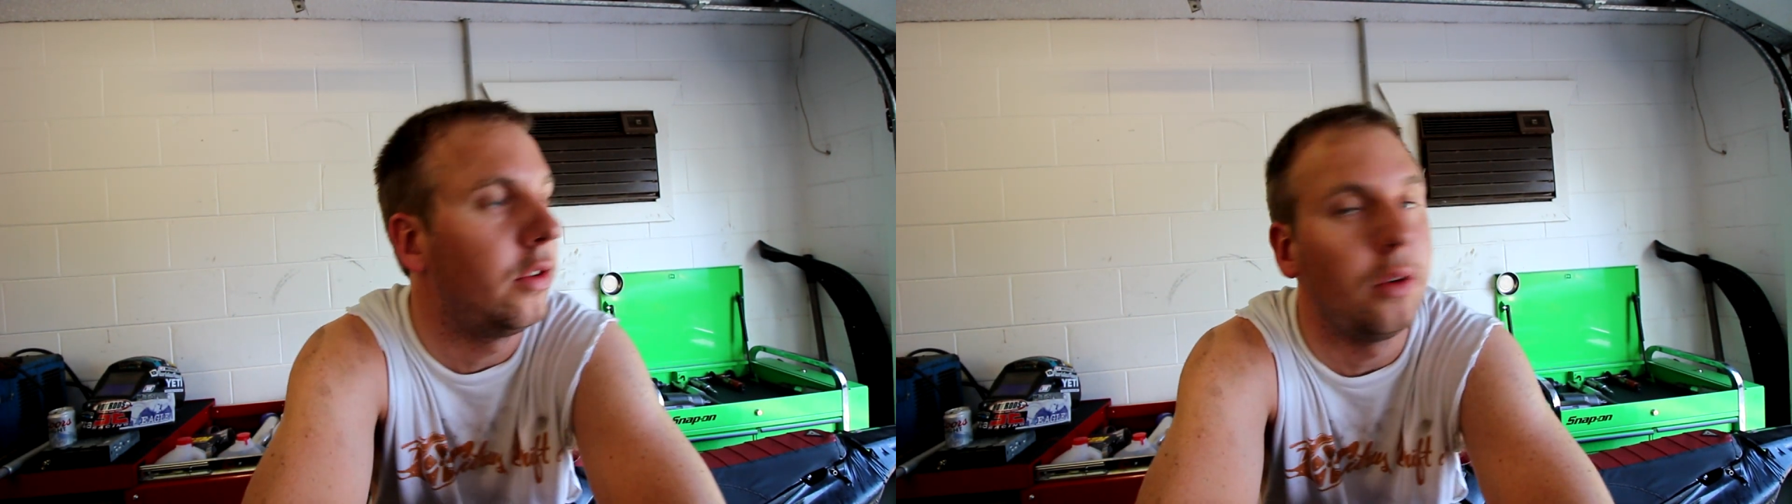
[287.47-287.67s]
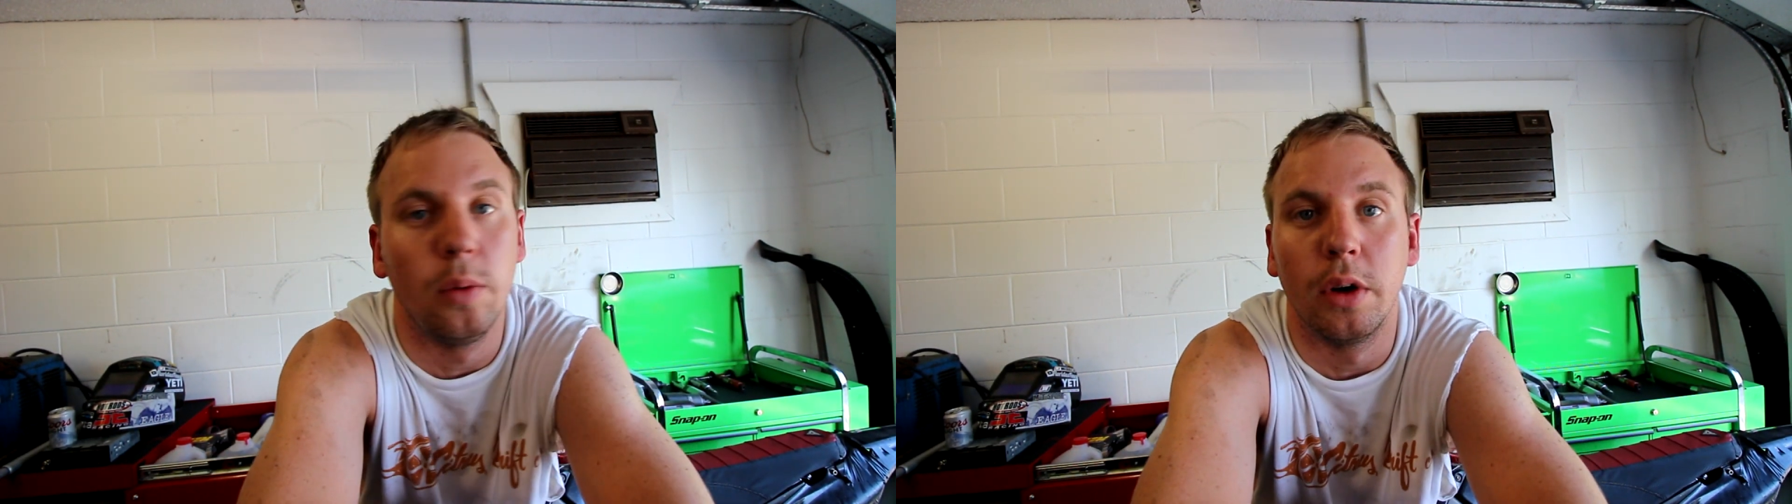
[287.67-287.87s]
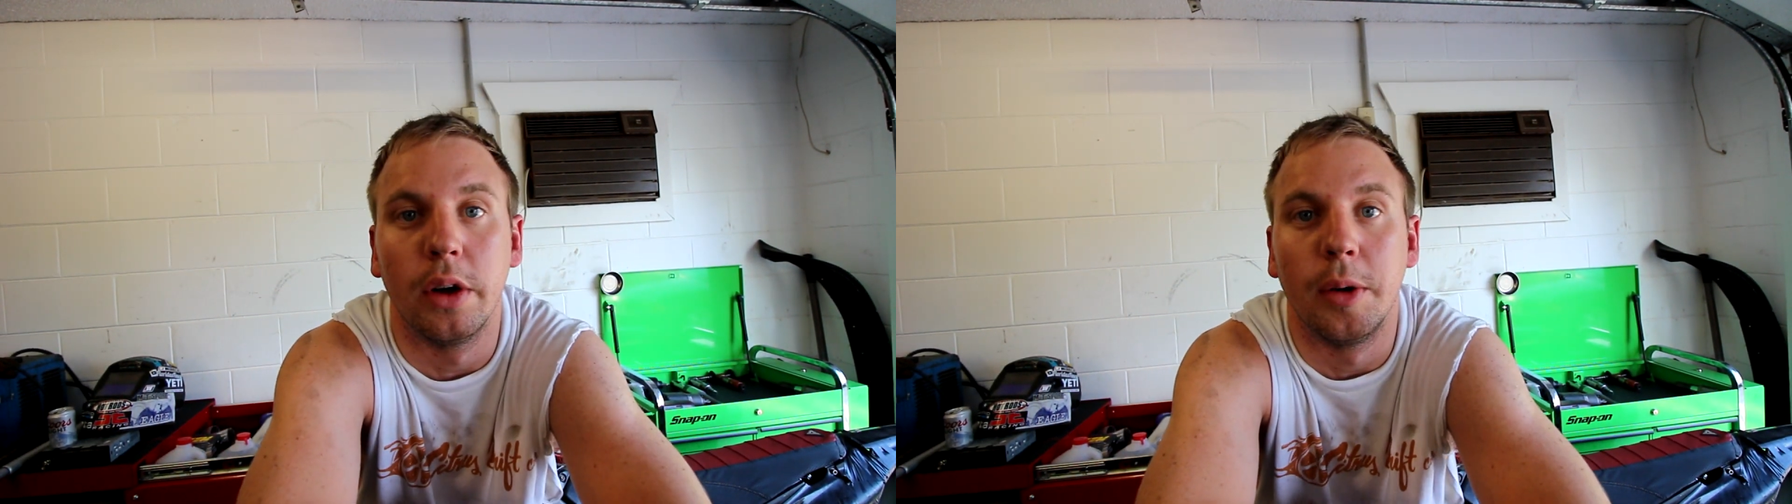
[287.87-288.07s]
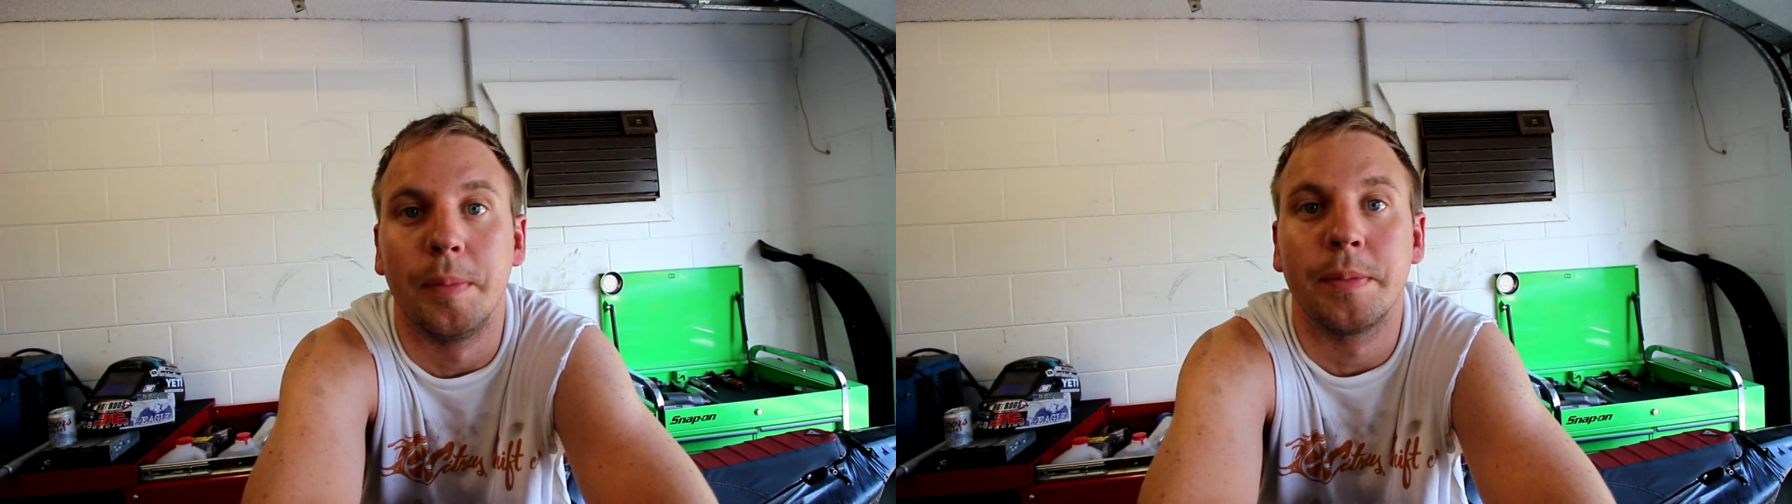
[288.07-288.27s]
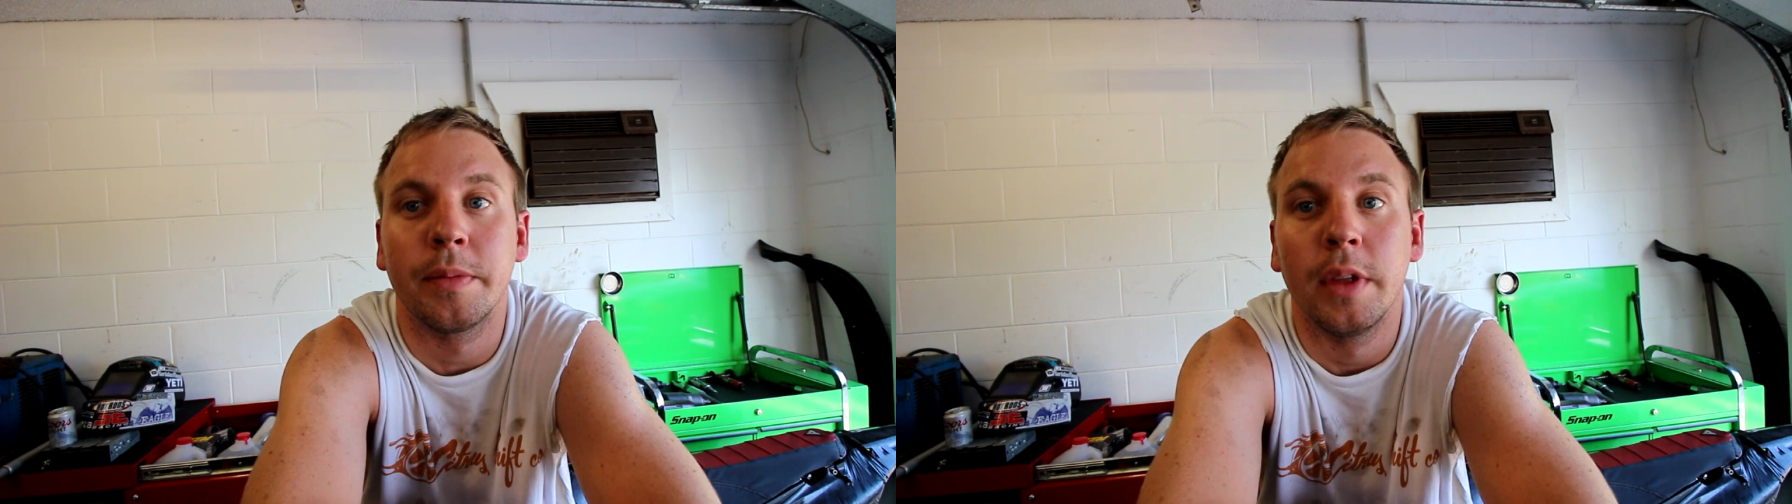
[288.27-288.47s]
to
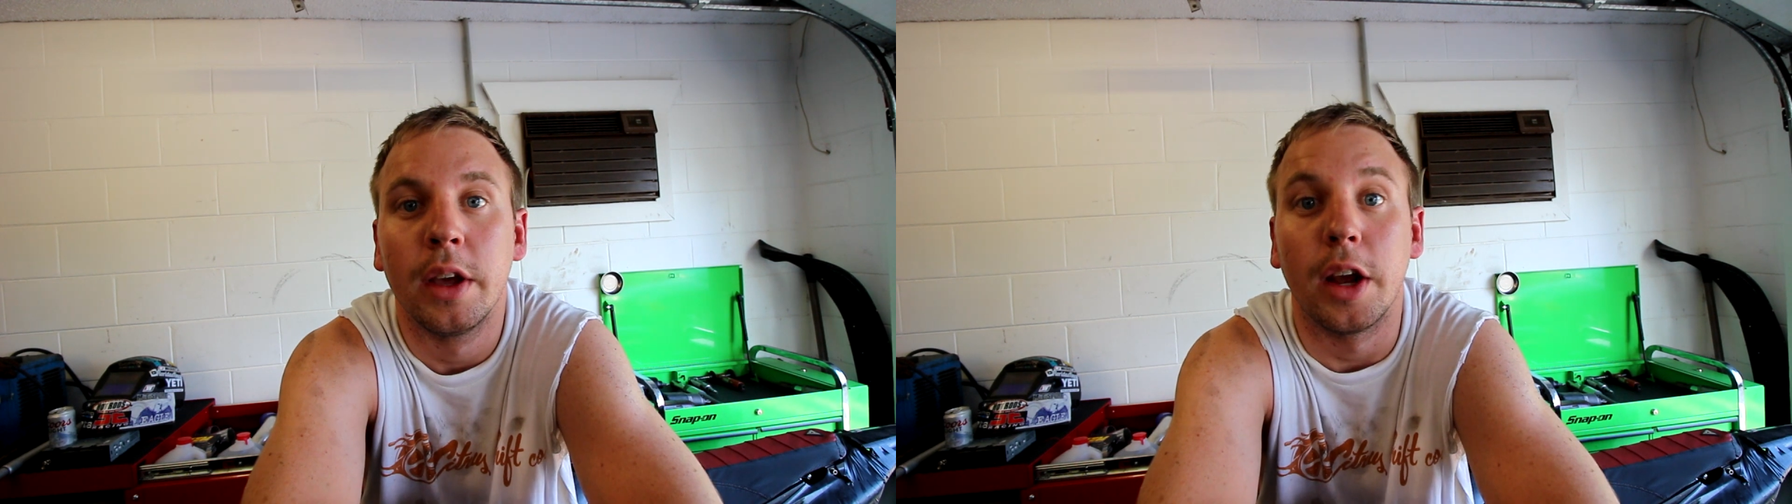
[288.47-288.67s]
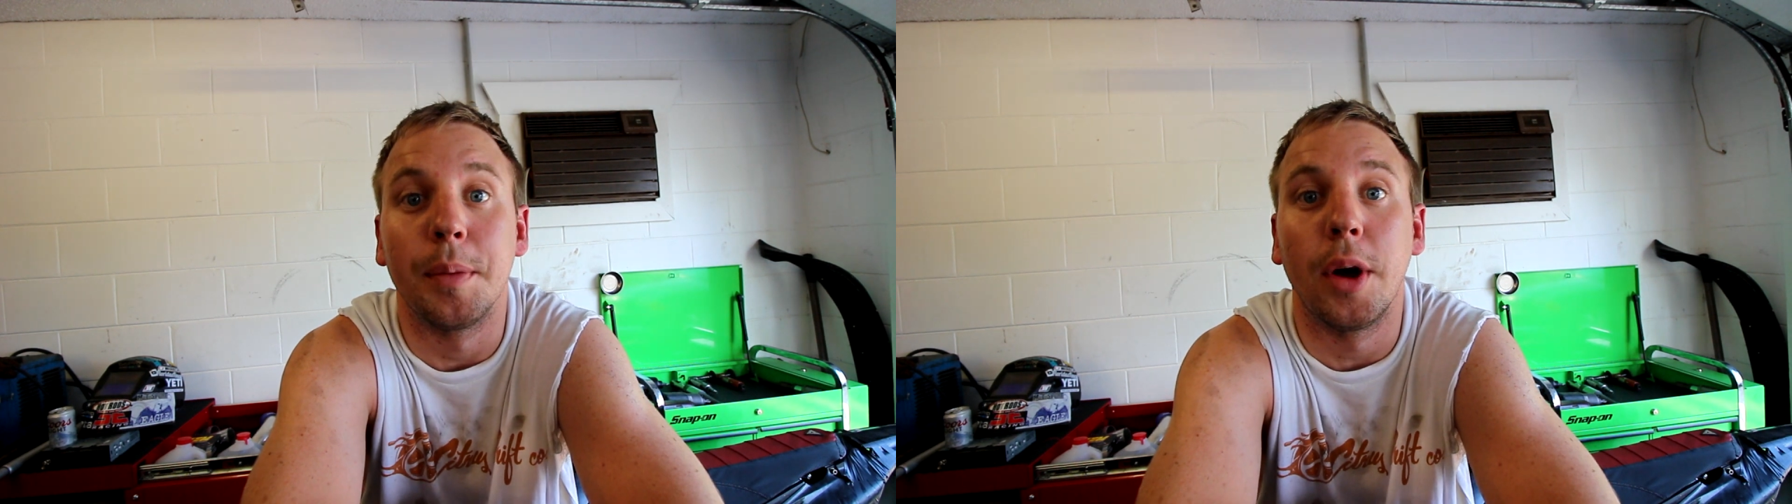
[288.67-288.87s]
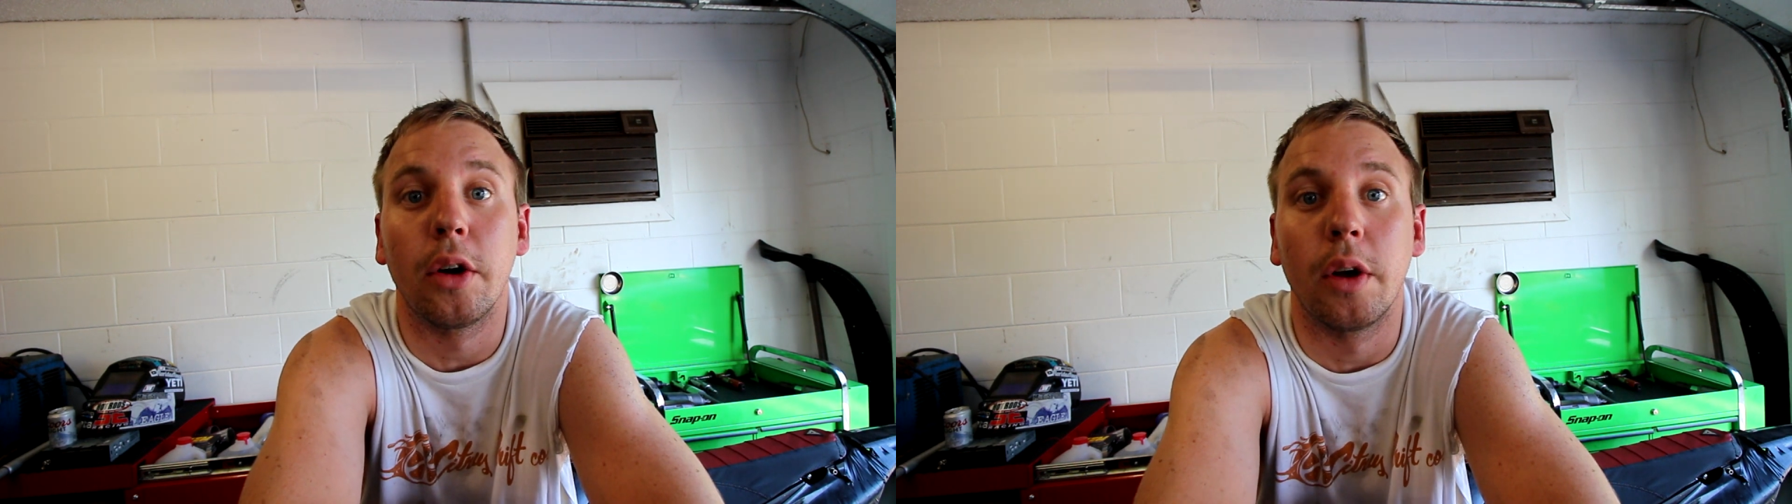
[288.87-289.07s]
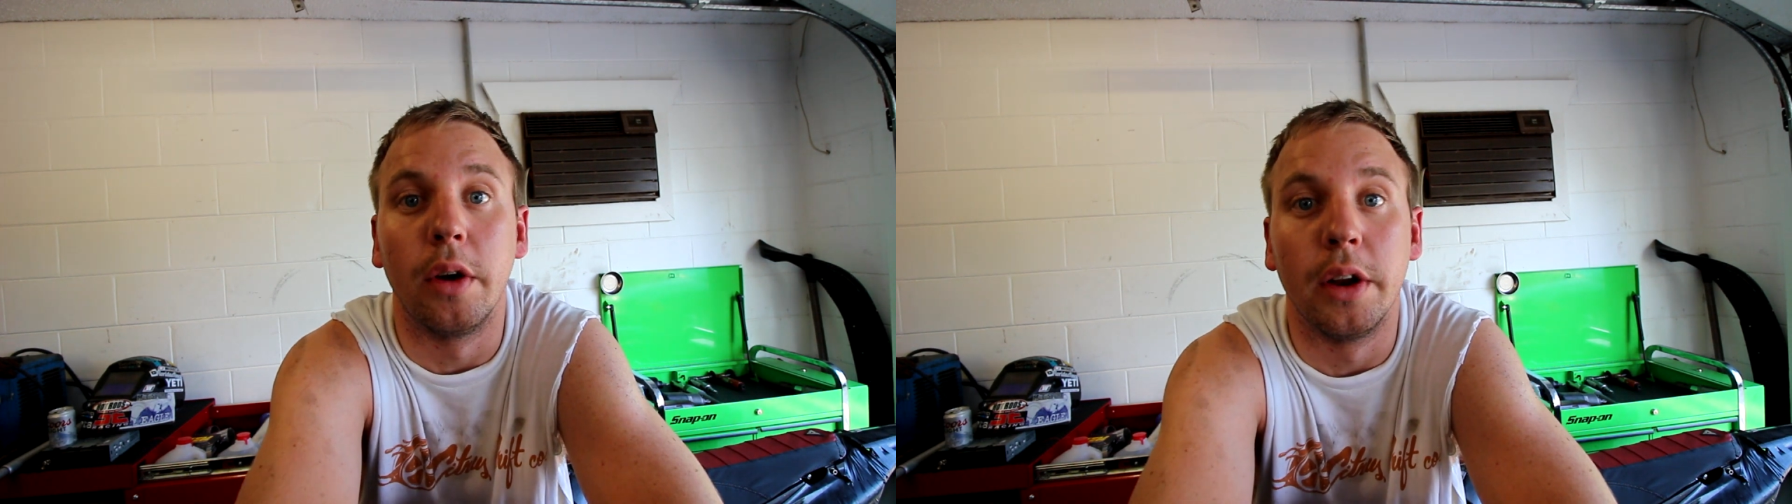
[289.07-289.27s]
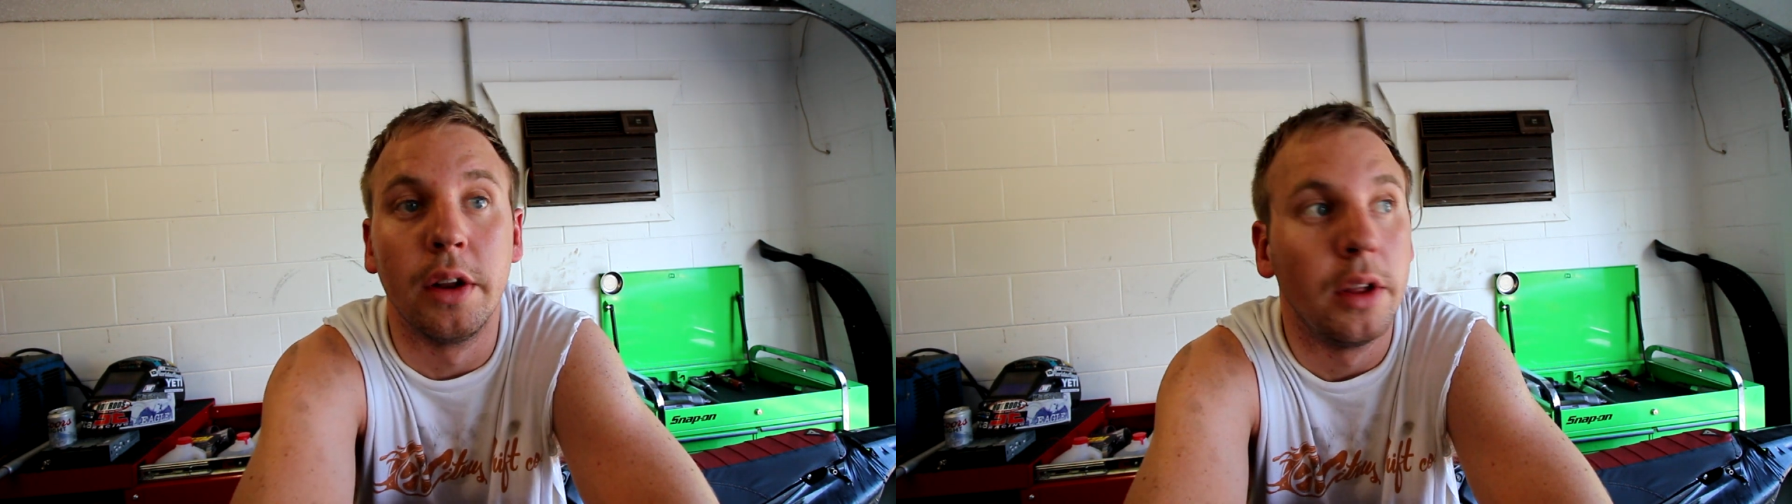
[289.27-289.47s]
um, get it powder
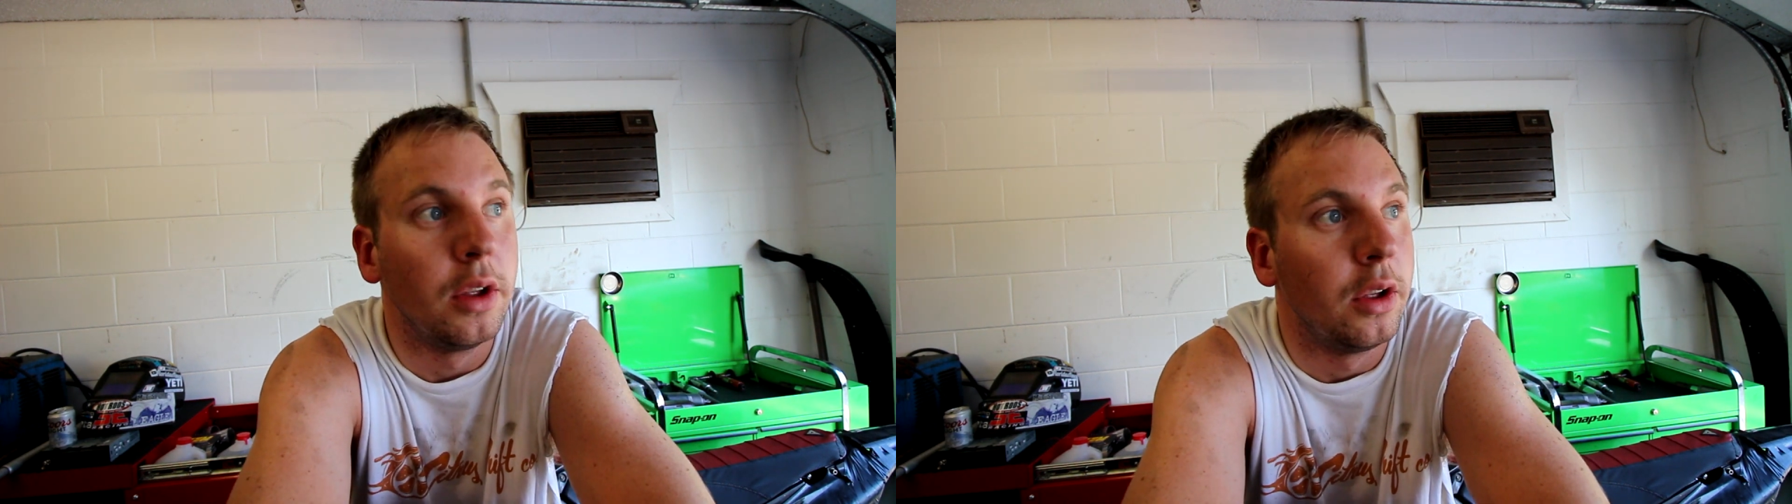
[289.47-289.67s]
coated.